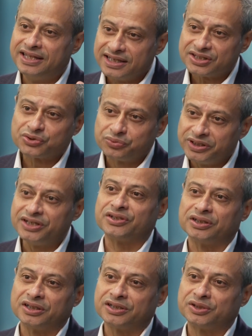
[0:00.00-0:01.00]
this
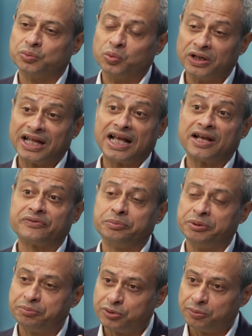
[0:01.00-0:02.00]
research will have to
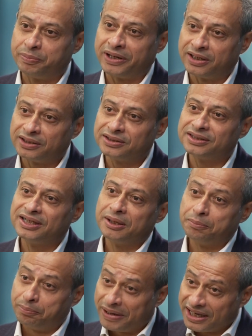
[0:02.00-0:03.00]
be propelled
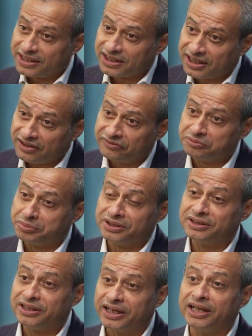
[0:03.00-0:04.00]
by the
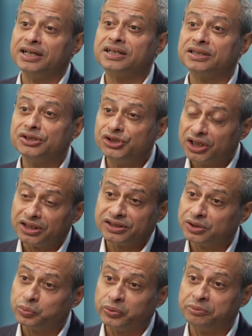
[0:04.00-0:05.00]
government in
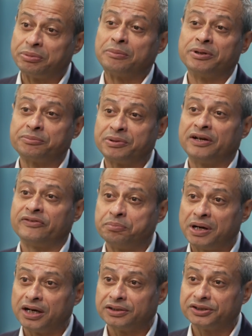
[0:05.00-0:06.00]
conjunction with public private
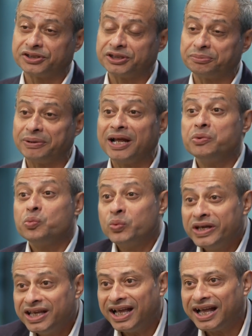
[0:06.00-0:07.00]
partnership. And
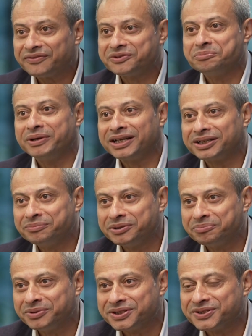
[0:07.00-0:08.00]
we have to make
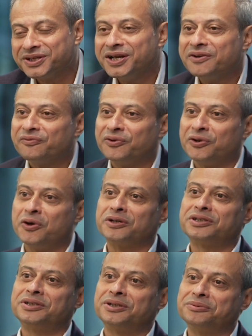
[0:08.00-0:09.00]
commitments for
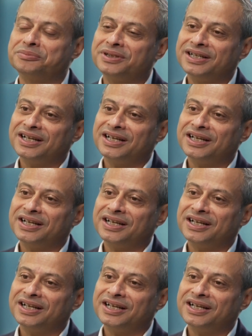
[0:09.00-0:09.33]
long term